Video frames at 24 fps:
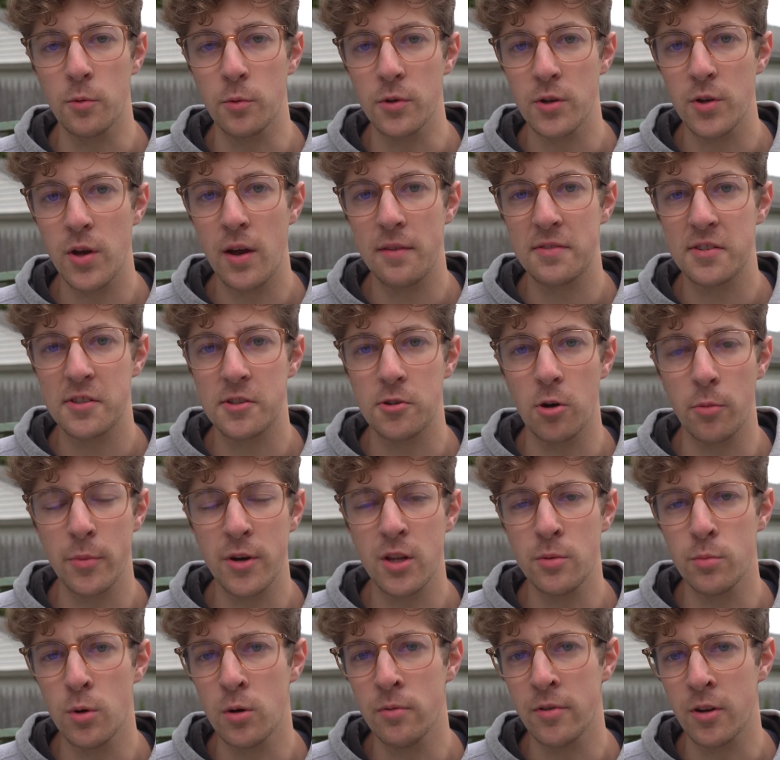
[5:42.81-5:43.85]
When you have so
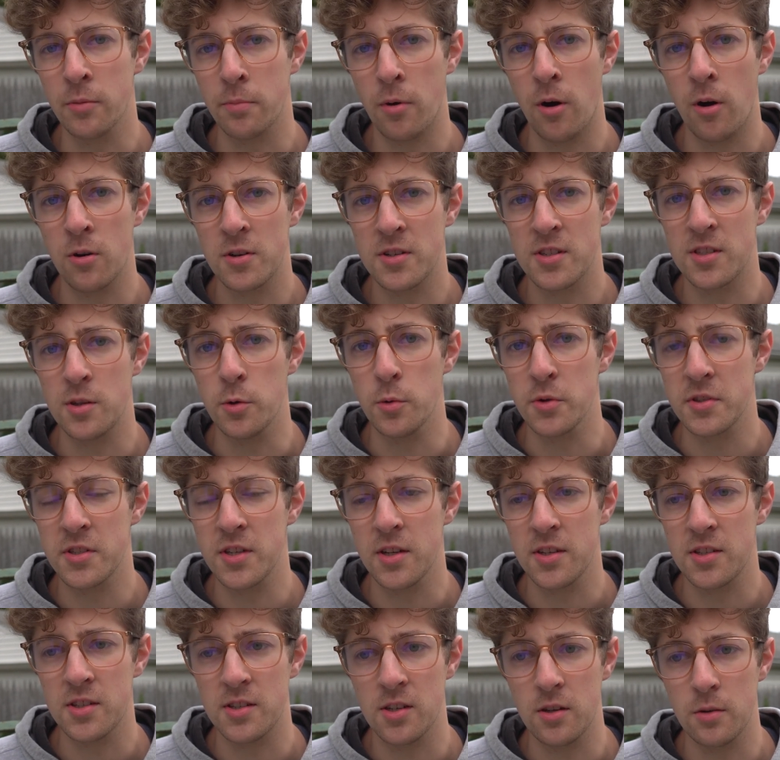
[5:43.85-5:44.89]
many moving parts to a
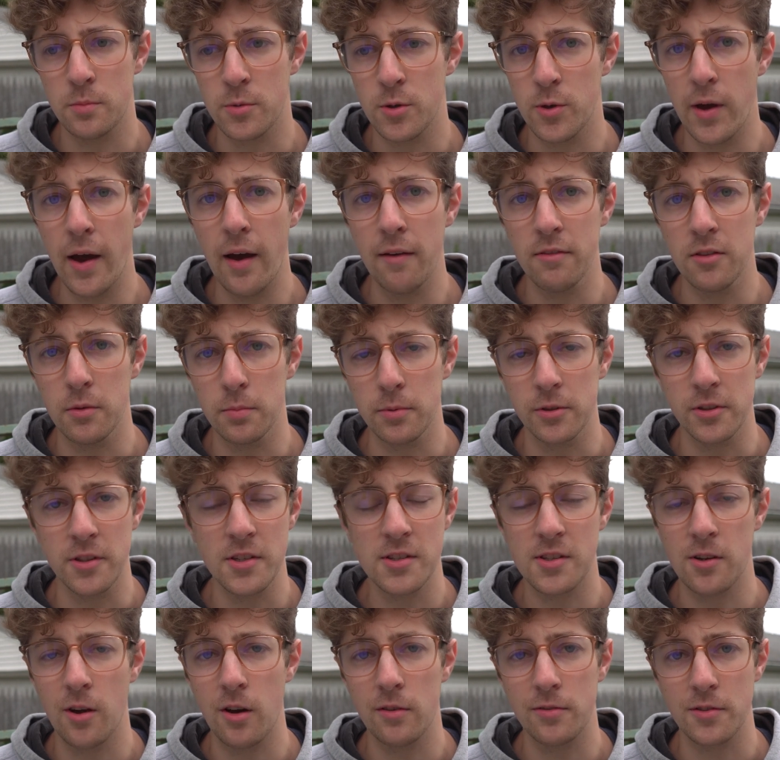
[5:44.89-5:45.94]
system, you have the
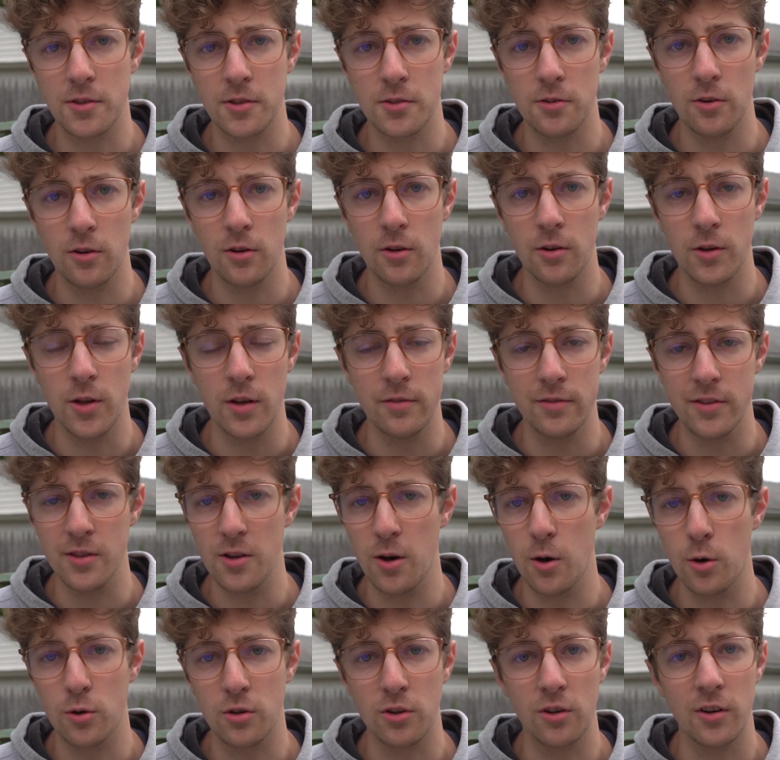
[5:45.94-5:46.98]
police officer, you have the
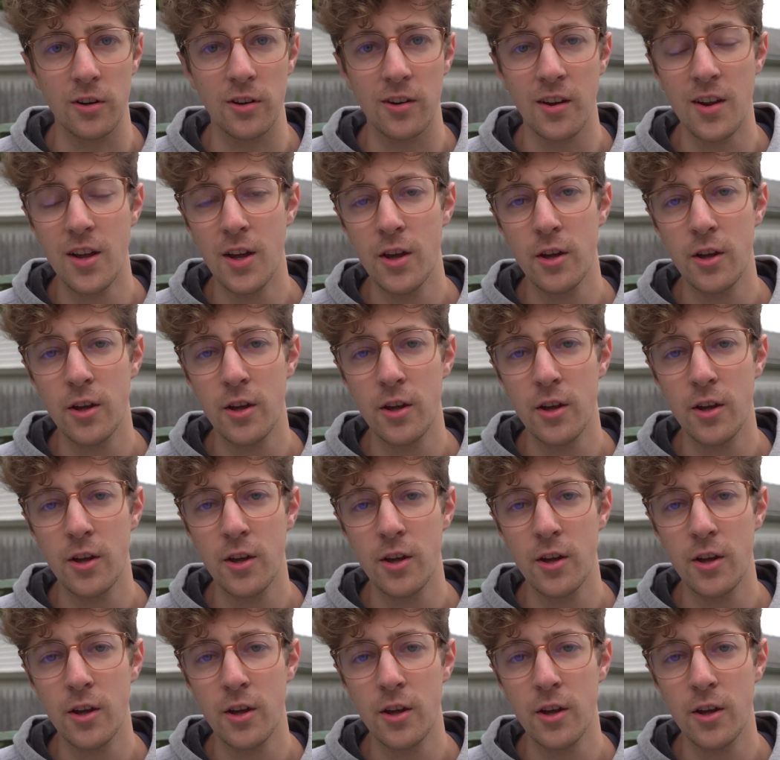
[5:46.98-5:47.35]
owner,